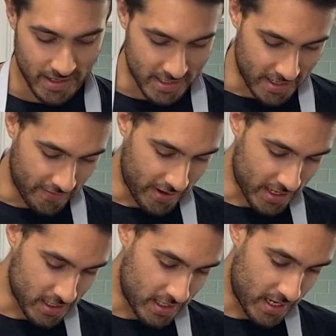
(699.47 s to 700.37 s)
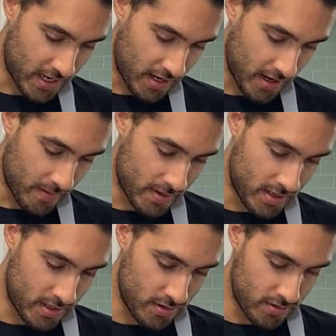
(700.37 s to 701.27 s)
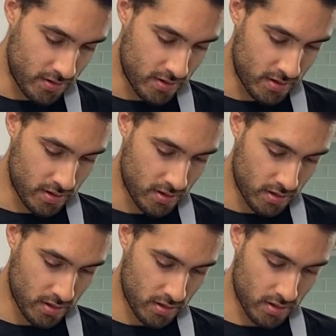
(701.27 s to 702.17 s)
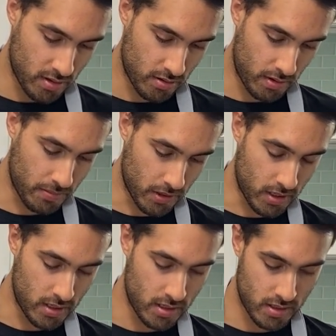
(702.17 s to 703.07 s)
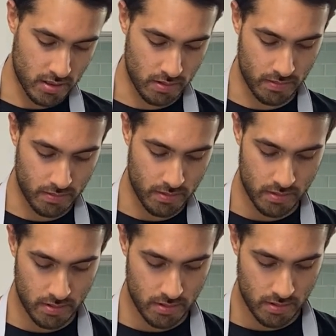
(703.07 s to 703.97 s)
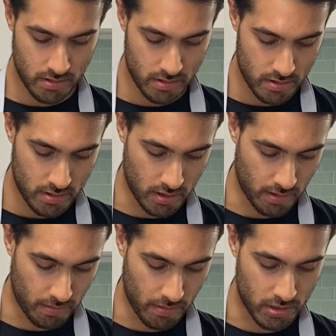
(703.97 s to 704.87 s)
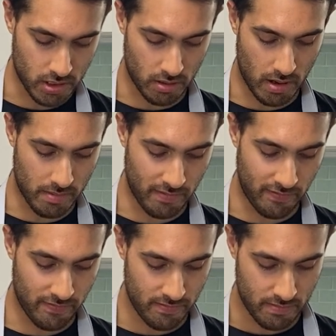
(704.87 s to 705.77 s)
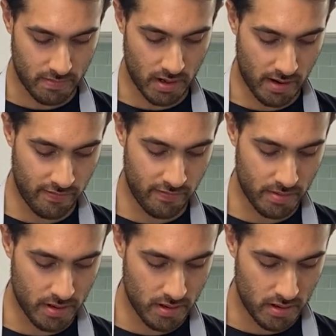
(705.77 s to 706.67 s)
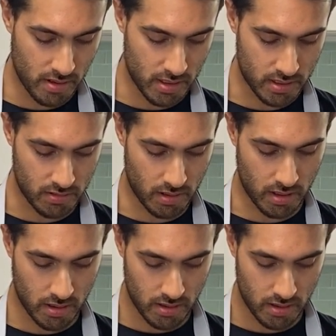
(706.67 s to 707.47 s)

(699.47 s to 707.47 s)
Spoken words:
if I actually did it. I'm gonna do 3-parter. Oh, probably should have grabbed a knife, but it's okay.